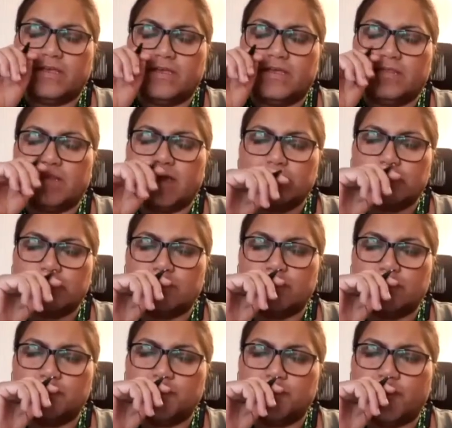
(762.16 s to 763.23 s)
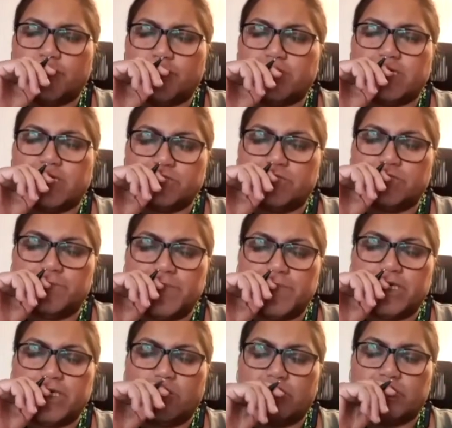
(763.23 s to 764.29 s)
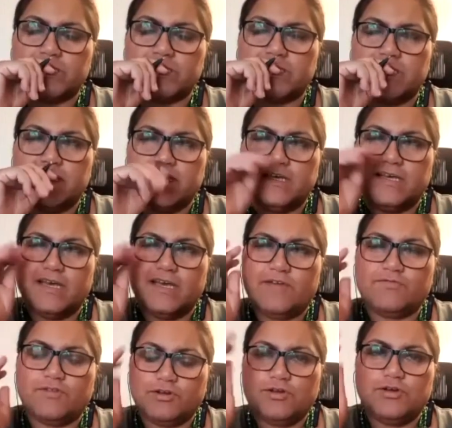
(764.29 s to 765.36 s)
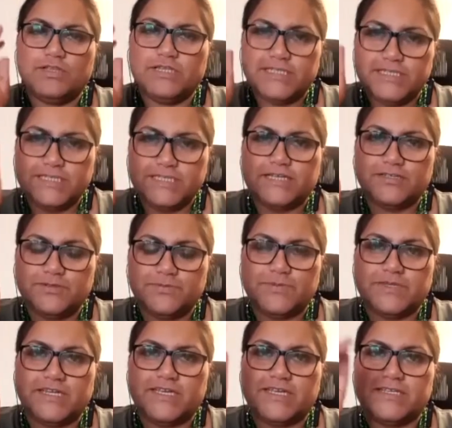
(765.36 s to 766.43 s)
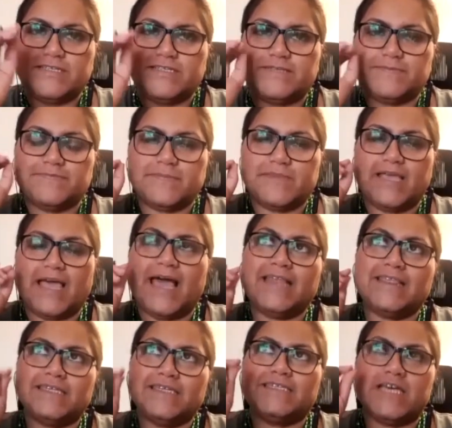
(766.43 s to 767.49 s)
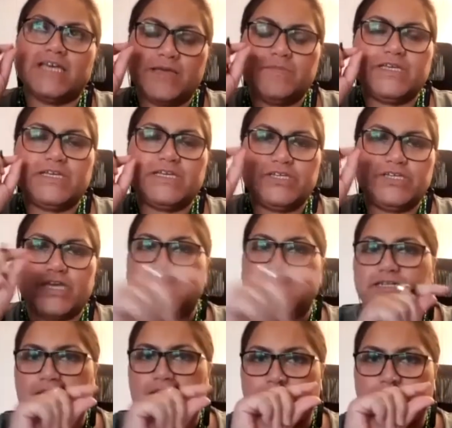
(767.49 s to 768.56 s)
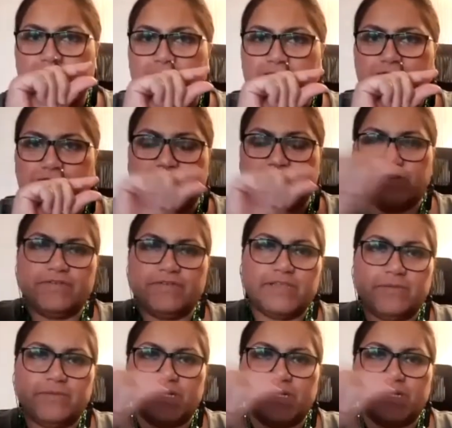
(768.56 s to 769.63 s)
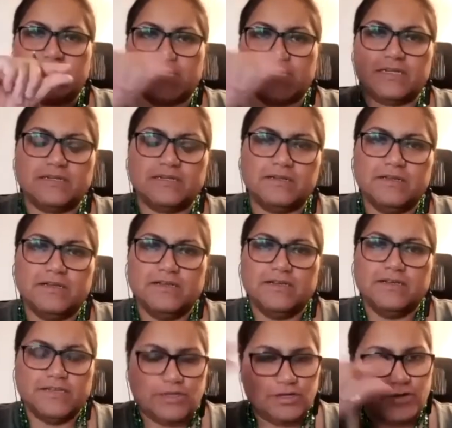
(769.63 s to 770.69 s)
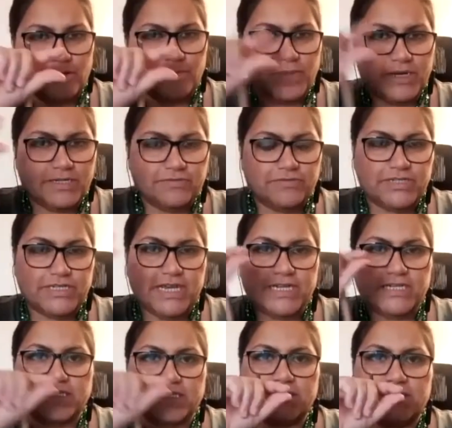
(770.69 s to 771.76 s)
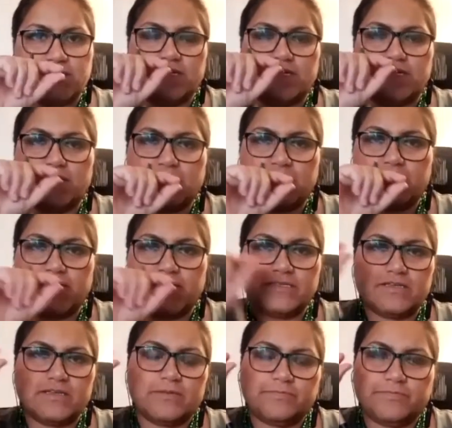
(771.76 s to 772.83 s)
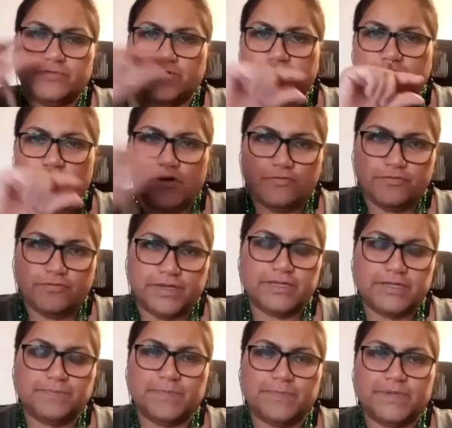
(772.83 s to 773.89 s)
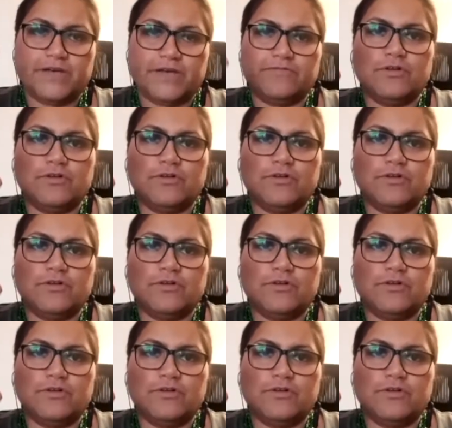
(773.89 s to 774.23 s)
And that's a good point, actually, because I've got all these testimonies. At the time they shared it, I might have given them a little, you know, I might have shared a little excerpt of it, but I've